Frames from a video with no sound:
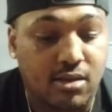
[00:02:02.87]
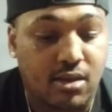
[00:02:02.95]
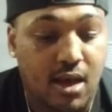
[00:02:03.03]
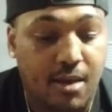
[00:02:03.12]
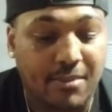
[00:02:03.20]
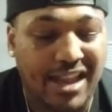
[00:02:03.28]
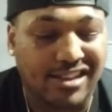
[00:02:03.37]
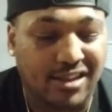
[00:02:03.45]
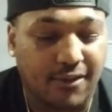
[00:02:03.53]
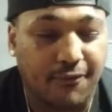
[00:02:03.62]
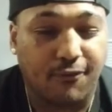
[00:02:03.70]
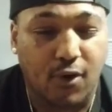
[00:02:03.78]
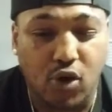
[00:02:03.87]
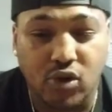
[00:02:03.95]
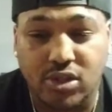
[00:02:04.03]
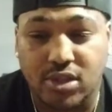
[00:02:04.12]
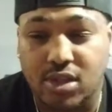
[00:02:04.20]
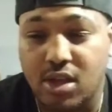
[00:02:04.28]
I'm not the
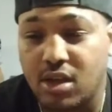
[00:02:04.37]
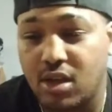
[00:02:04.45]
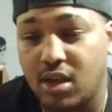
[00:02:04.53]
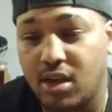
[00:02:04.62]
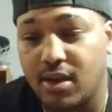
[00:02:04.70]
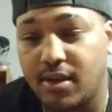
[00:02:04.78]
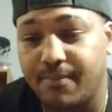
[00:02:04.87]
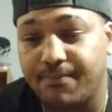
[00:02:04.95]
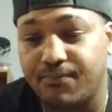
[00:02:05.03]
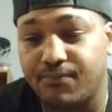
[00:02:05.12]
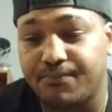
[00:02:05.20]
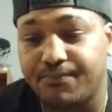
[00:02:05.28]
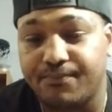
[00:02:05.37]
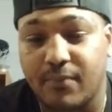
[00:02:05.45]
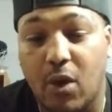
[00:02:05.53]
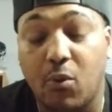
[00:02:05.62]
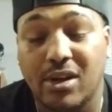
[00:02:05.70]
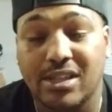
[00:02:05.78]
first.
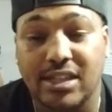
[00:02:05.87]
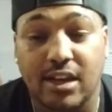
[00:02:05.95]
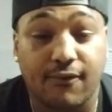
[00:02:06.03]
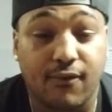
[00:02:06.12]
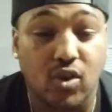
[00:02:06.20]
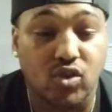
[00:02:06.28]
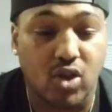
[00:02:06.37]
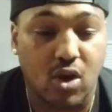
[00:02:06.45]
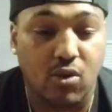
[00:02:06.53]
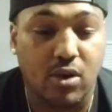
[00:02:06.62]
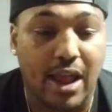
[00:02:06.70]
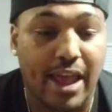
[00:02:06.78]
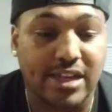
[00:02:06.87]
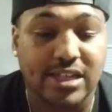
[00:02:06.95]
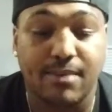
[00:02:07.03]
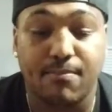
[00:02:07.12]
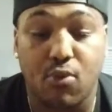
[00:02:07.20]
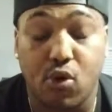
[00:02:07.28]
I want to say the first owner. I
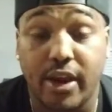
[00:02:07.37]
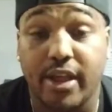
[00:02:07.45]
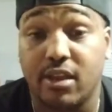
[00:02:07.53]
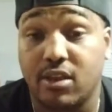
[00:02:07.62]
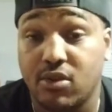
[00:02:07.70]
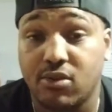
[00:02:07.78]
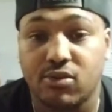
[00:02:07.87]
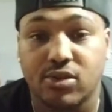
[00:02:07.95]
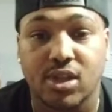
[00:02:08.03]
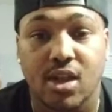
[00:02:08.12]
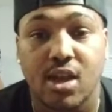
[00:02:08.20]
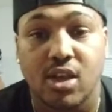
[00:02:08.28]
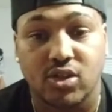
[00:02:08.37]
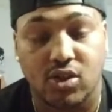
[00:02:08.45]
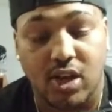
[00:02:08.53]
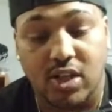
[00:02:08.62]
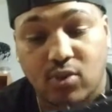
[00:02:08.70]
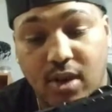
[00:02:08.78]
actually bought it used, so
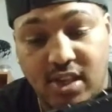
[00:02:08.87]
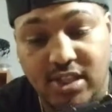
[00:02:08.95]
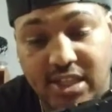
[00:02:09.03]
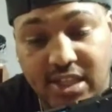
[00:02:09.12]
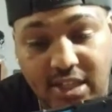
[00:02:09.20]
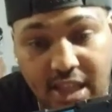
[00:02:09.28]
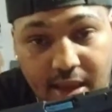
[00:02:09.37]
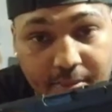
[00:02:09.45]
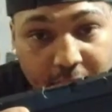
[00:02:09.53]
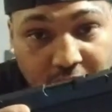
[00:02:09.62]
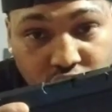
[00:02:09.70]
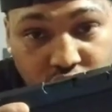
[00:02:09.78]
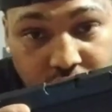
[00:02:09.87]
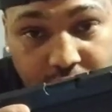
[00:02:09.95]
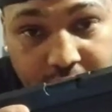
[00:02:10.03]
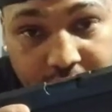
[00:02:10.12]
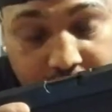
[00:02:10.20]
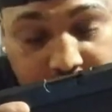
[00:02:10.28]
that's why you see that my trigger
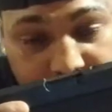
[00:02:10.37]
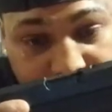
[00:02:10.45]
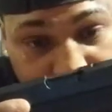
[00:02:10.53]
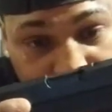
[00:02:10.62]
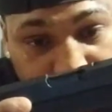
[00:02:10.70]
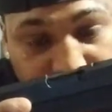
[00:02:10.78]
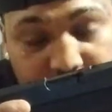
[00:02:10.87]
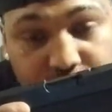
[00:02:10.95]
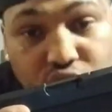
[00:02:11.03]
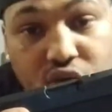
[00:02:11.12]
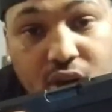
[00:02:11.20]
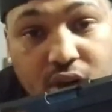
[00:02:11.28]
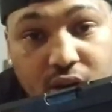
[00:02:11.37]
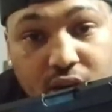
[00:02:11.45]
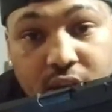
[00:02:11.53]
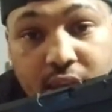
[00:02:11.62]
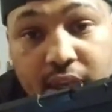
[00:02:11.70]
here is a custom trigger.